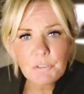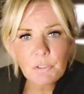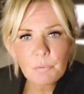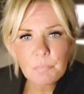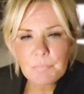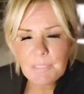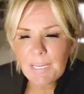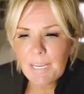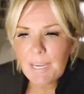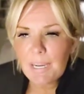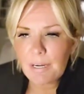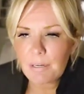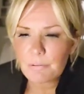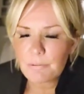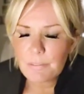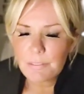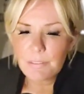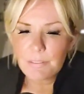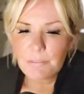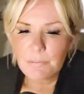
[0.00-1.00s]
of knocked me
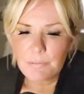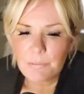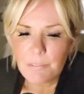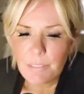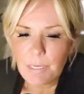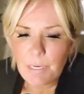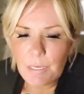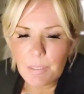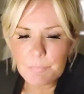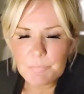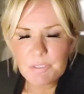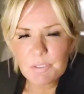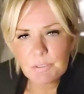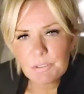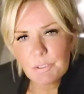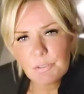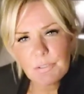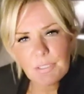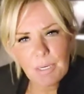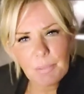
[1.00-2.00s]
out, so
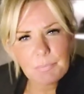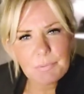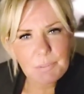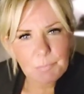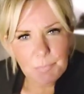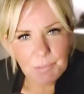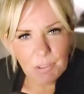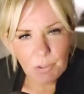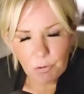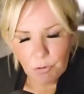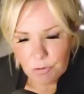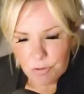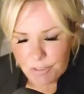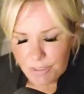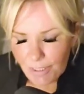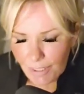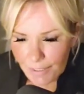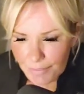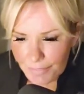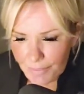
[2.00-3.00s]
I know that was a bit
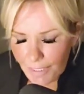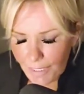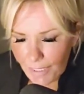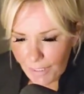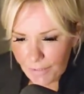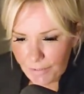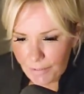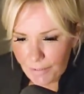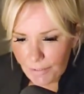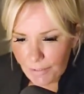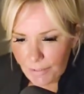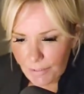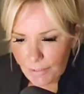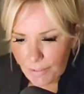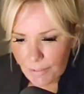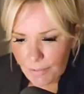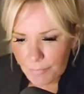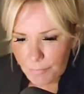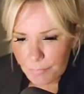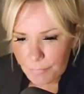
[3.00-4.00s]
odd. And then
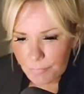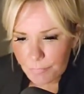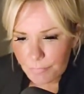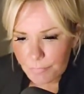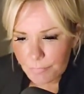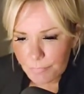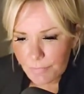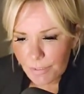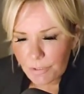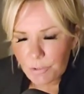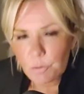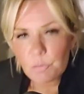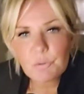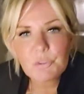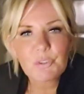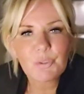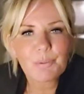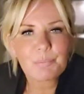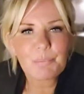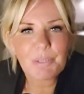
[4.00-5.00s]
and
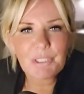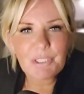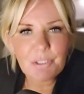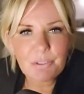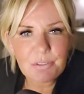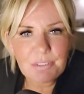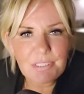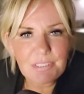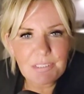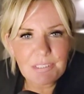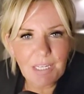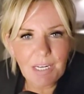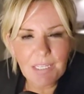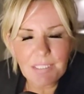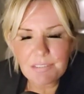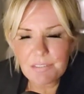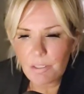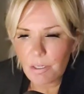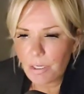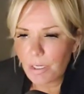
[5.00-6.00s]
also in my using
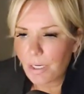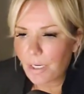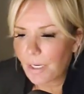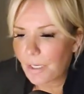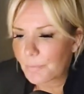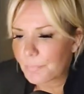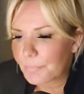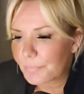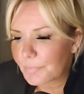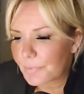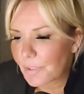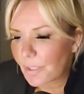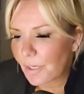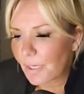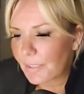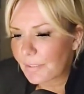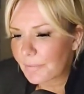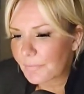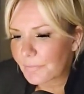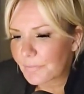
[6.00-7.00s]
days, I
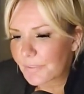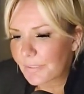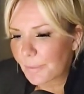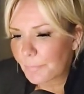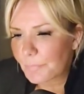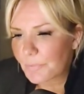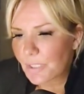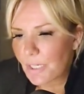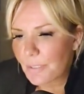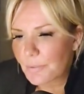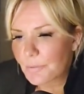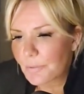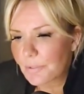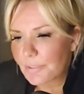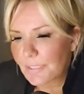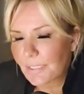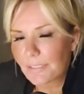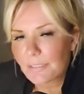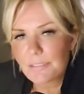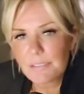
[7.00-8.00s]
kind of, sometimes
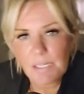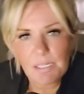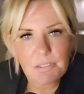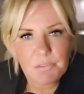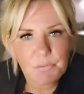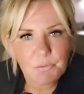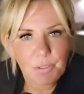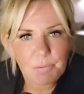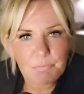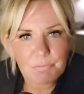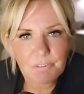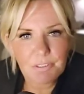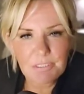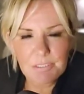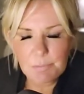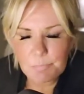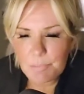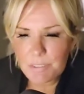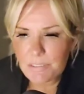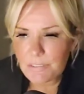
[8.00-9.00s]
I'd get the taste for
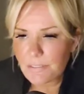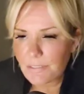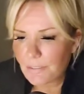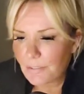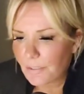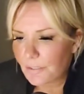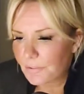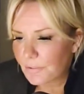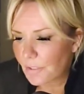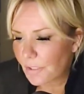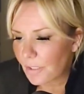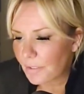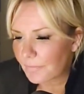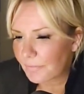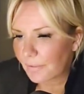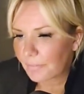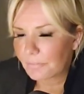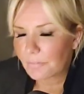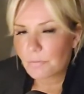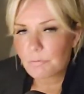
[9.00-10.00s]
amphetamines and I'd kind
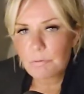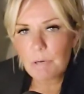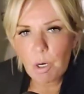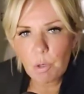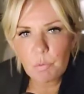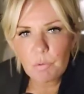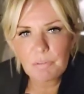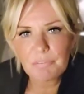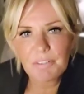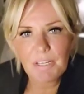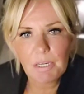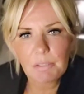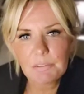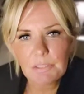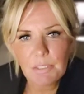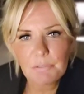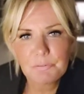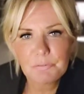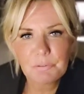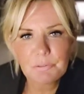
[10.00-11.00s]
of have a roll of that.
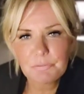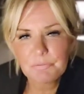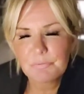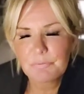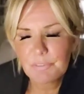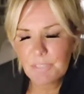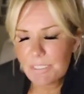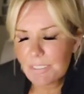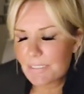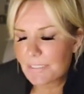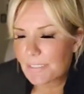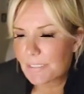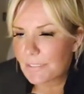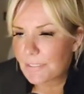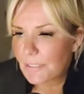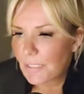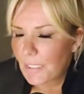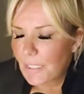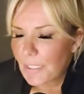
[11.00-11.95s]
I'd go through phases,